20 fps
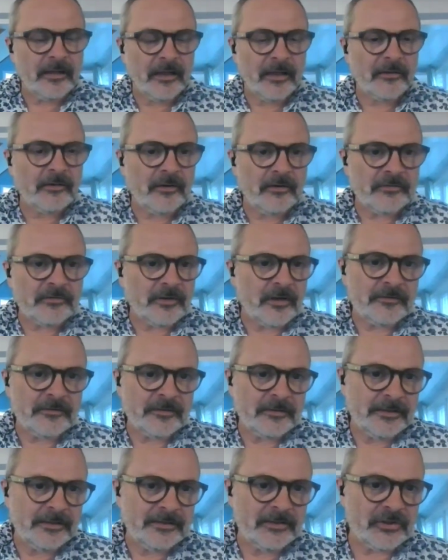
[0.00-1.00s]
as
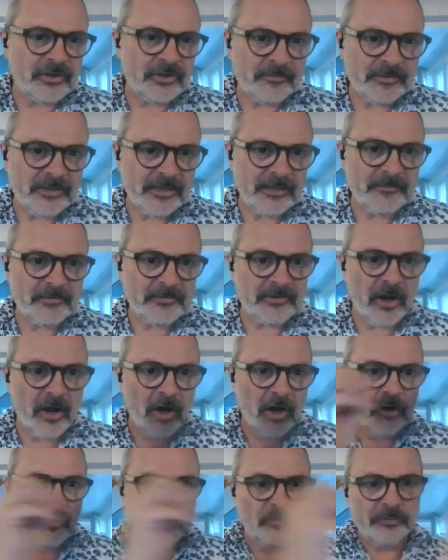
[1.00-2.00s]
a leadership team as a
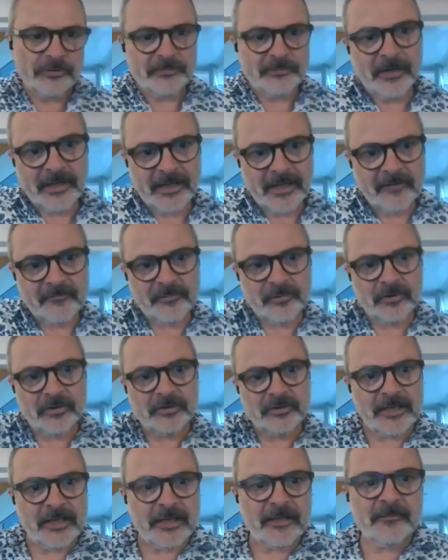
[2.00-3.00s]
whole, which might have
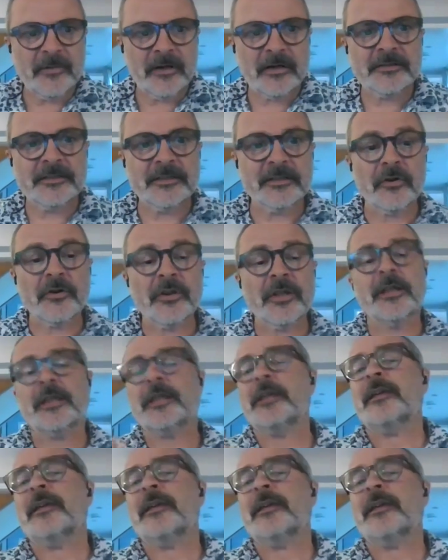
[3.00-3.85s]
product and marketing on it,